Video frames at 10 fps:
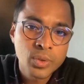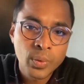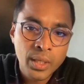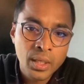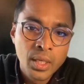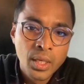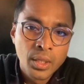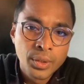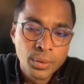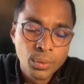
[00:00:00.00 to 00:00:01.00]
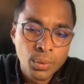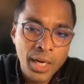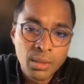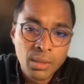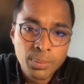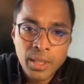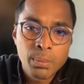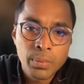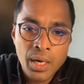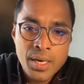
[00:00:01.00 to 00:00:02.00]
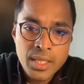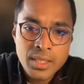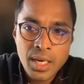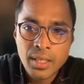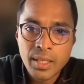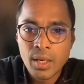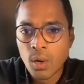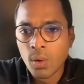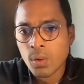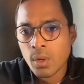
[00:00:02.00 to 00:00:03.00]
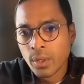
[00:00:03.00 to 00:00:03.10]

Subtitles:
where you help them understand that, oh,